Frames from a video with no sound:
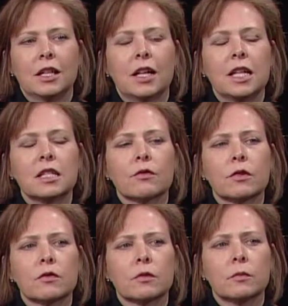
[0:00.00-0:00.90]
And it
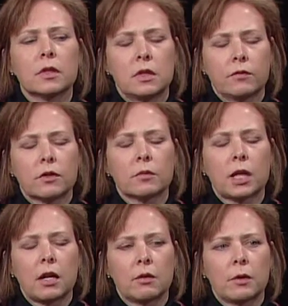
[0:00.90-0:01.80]
differs from
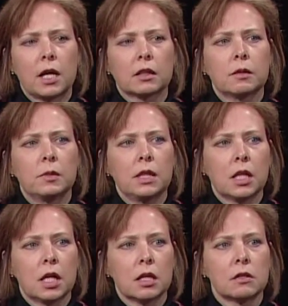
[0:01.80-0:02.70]
chiropractic
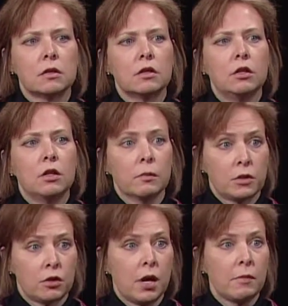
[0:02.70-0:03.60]
because you can
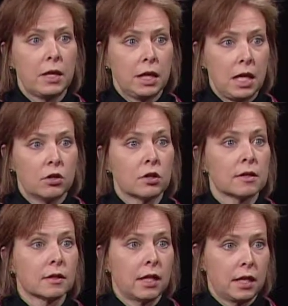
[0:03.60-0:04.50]
prescribe
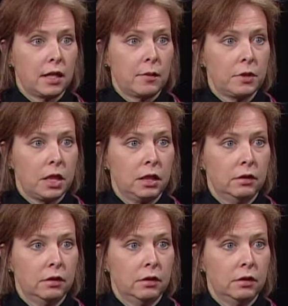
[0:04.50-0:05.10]
medications like an MD.